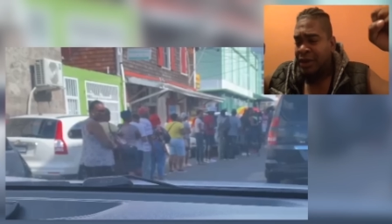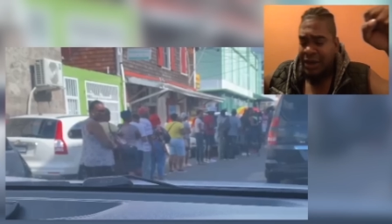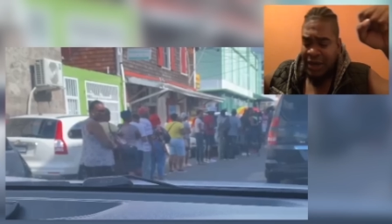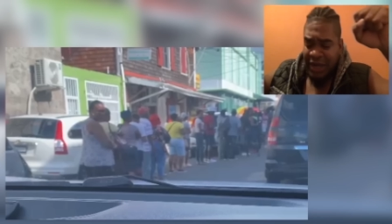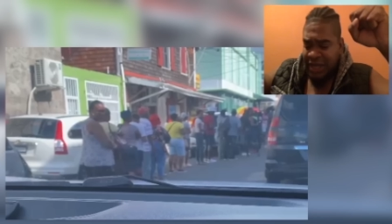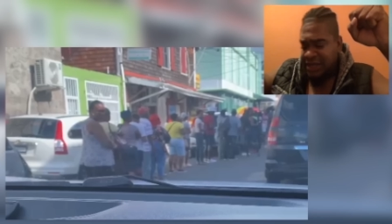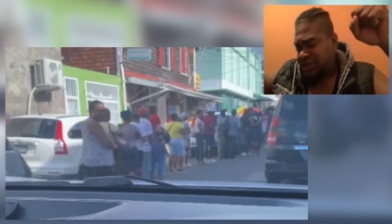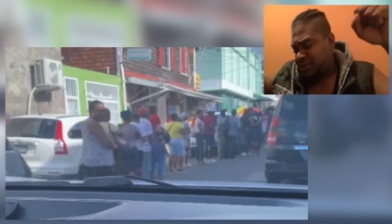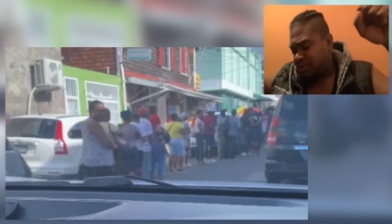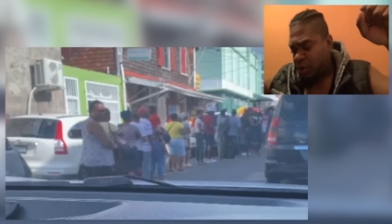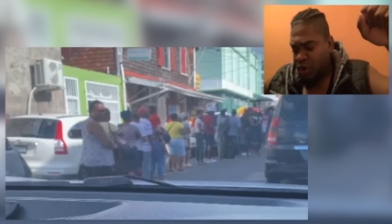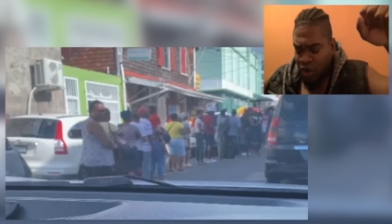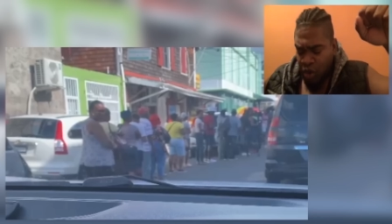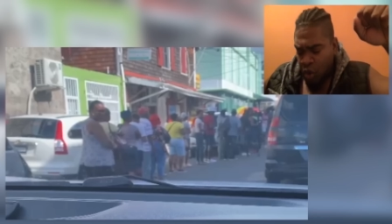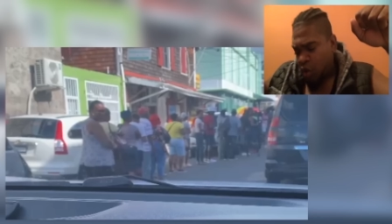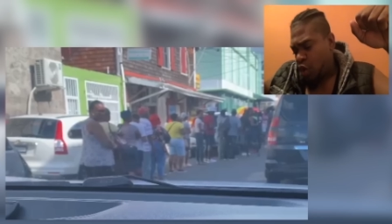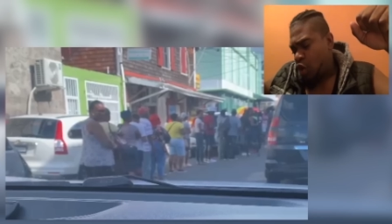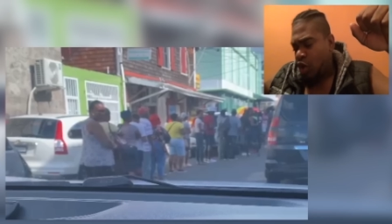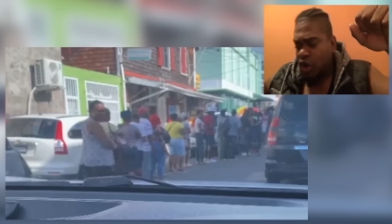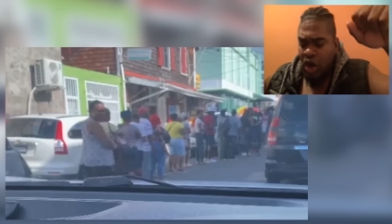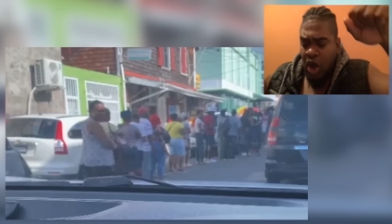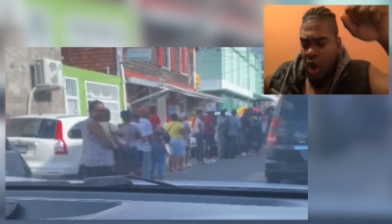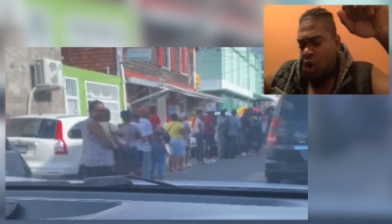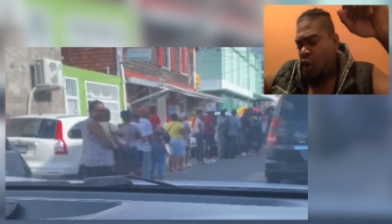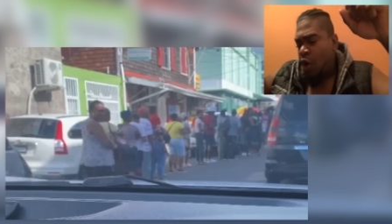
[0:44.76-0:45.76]
Let's go to
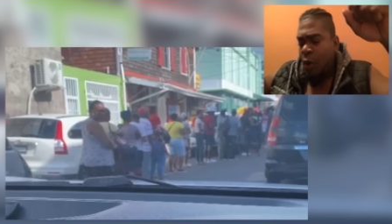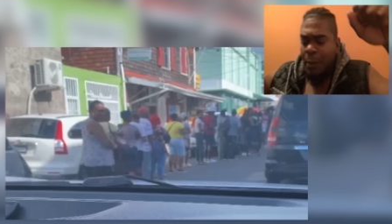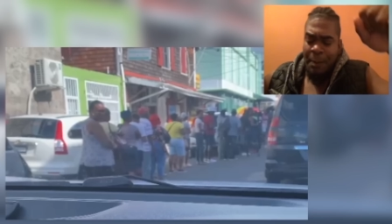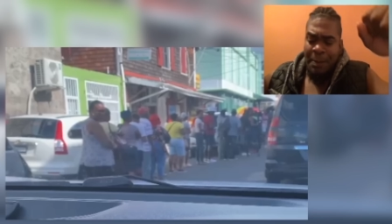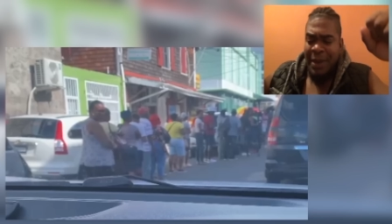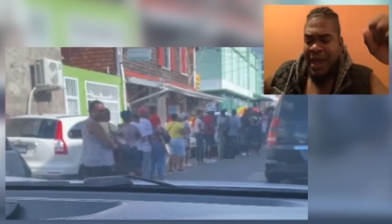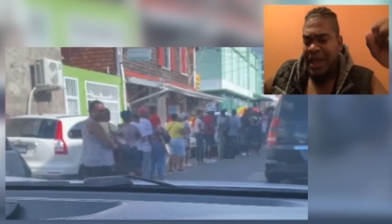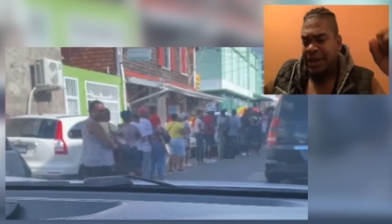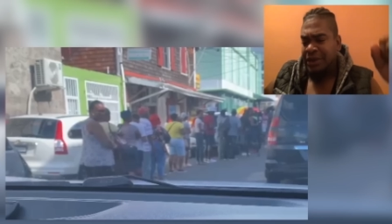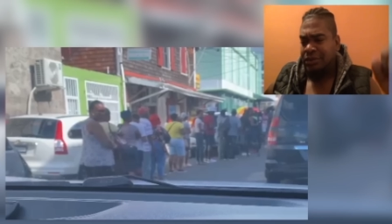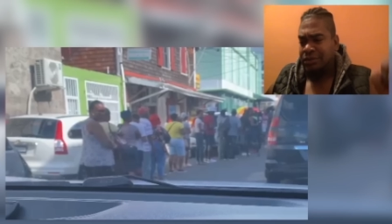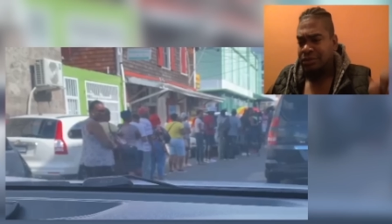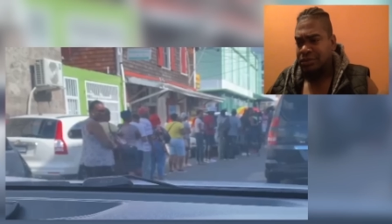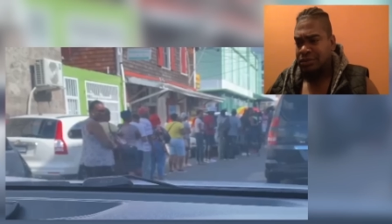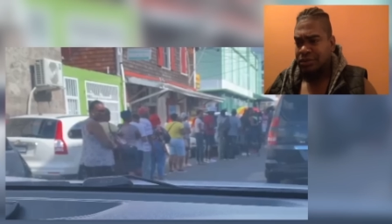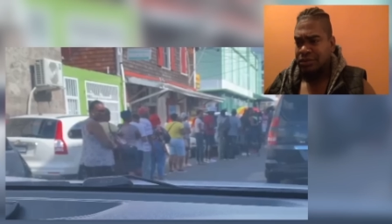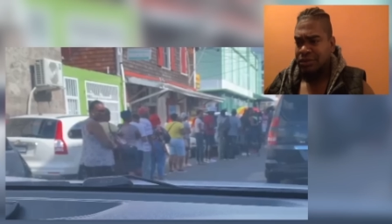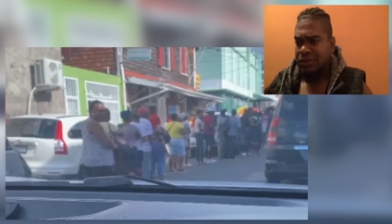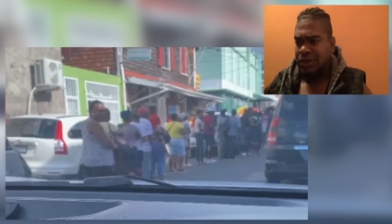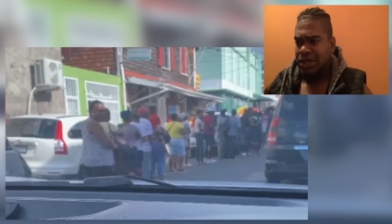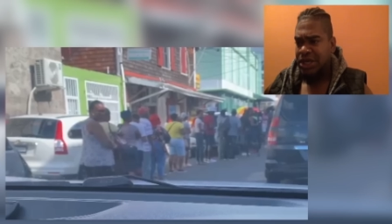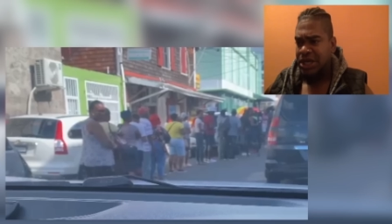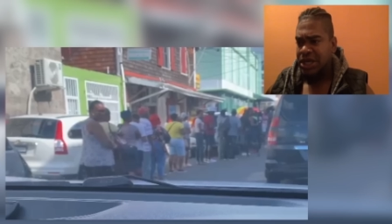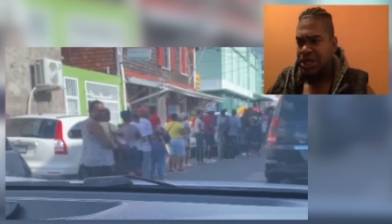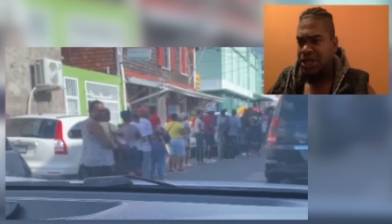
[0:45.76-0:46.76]
hula hoop, man.
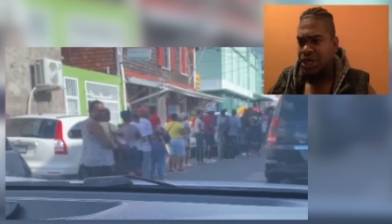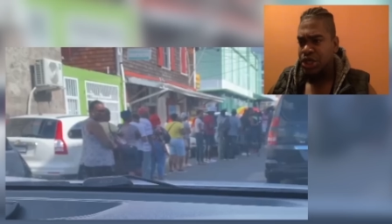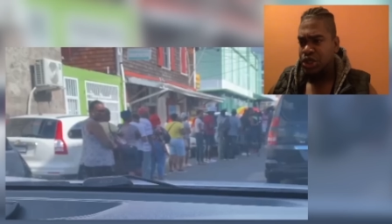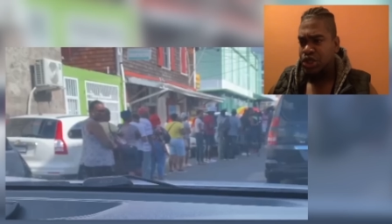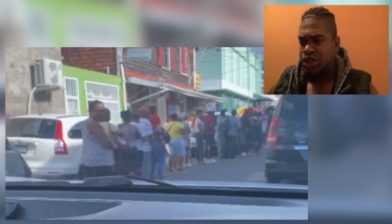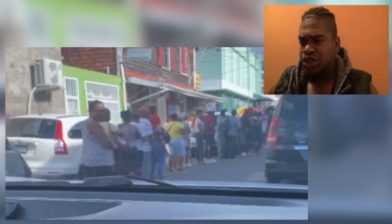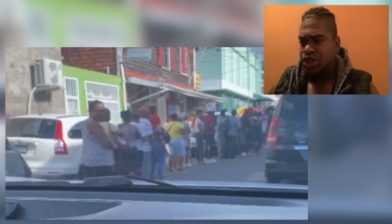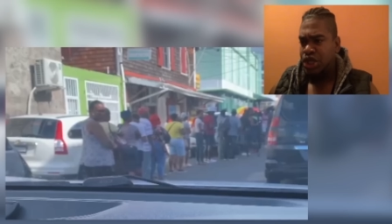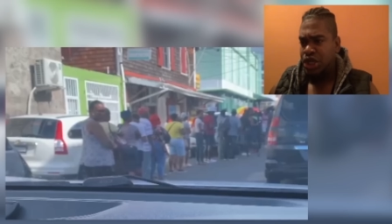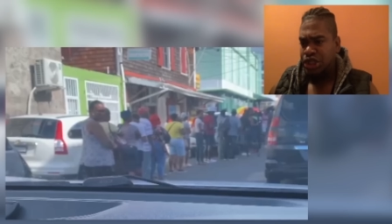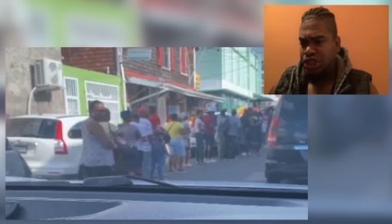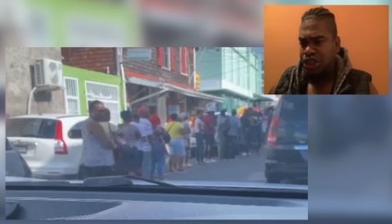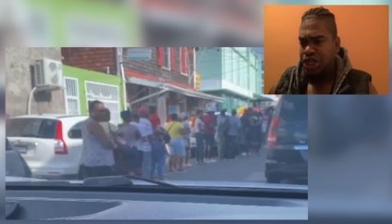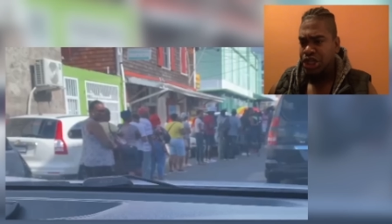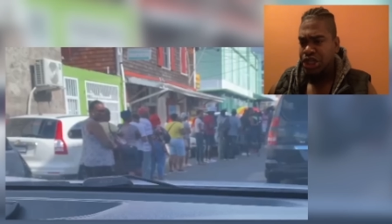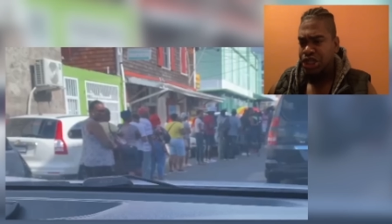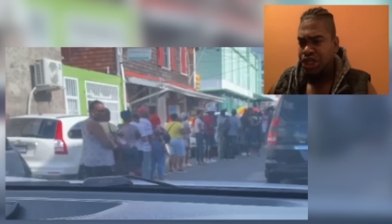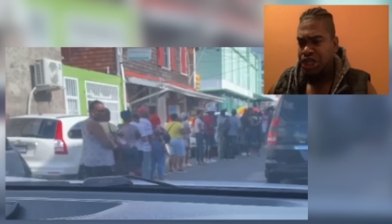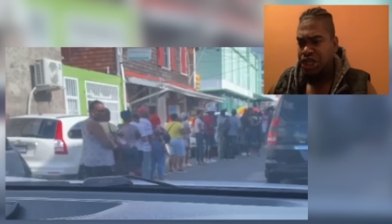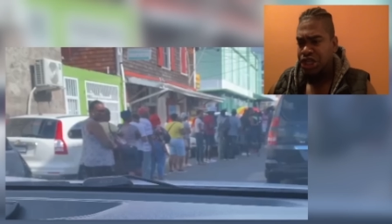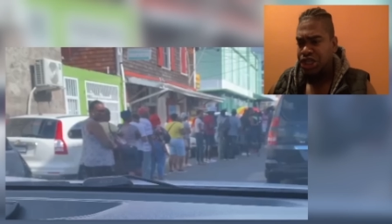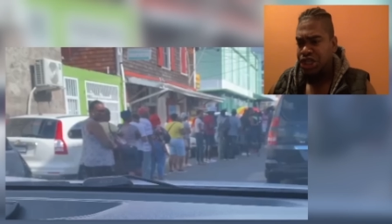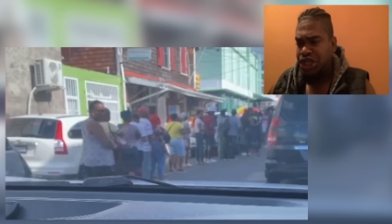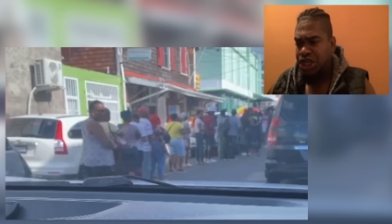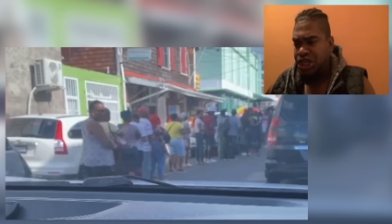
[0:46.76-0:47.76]
In the
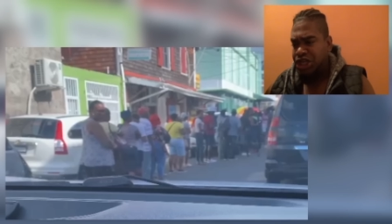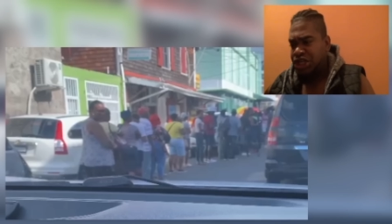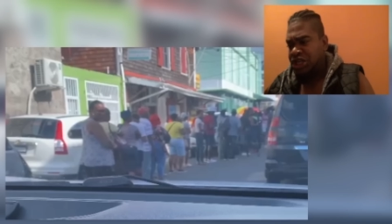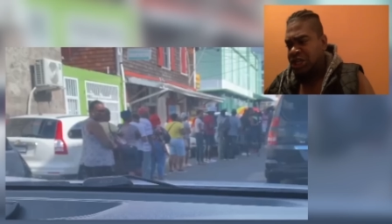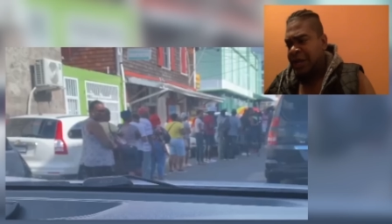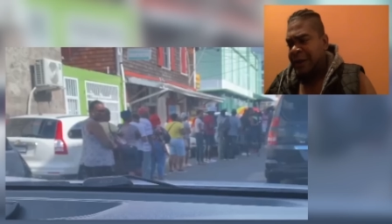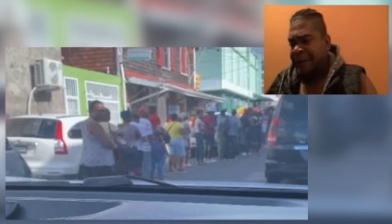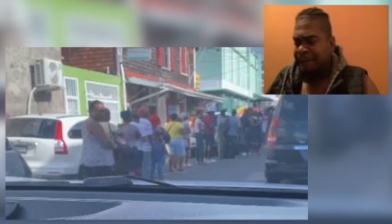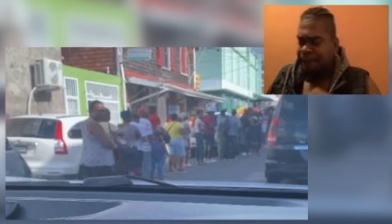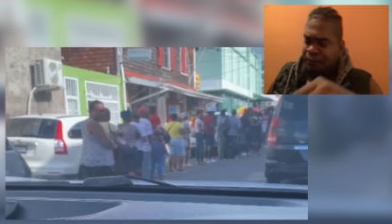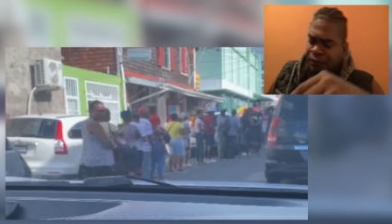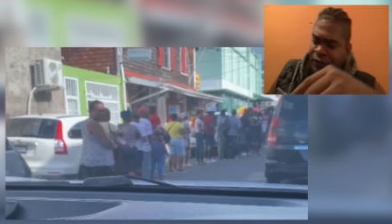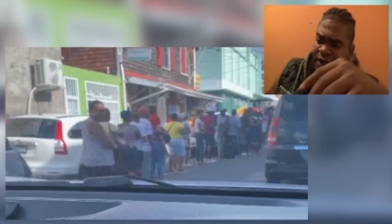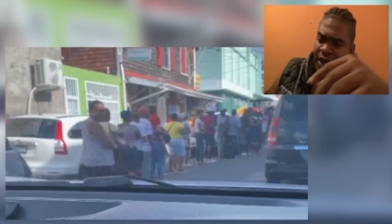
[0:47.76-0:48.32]
CTTT.